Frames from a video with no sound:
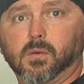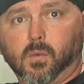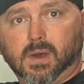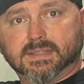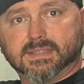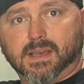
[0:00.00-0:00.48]

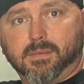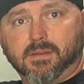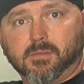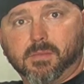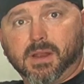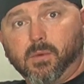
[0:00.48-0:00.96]
What's up,
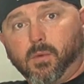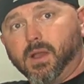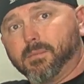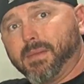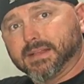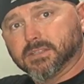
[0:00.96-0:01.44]
everybody?
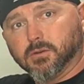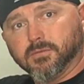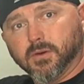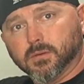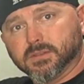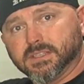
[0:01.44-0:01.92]
Welcome back to
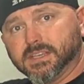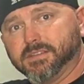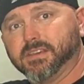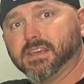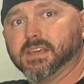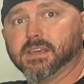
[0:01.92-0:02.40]
Volks
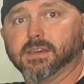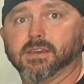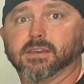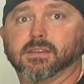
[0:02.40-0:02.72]
TV.